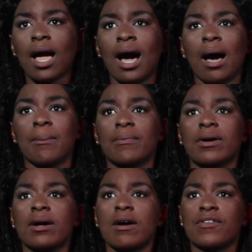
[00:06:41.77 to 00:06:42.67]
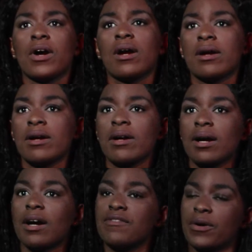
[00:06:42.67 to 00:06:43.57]
For her,
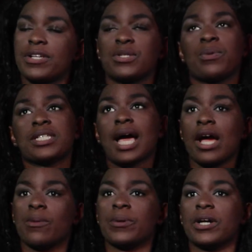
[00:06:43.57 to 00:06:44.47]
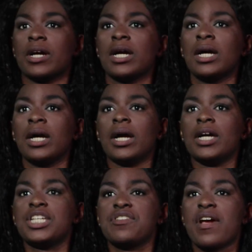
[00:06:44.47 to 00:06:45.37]
Ferguson was an eye-opener.
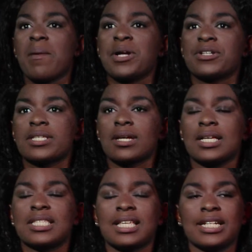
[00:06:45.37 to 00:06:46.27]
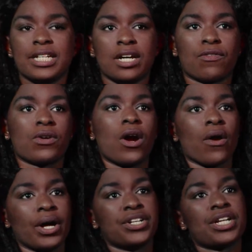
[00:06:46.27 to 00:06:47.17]
She very much discussed this idea of
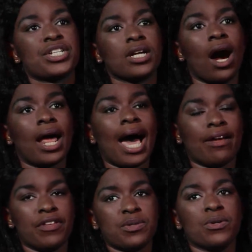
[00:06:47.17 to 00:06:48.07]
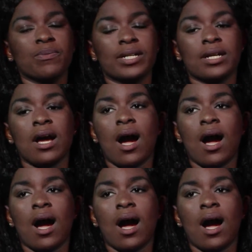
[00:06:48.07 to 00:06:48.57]
courage that she got out of this movement.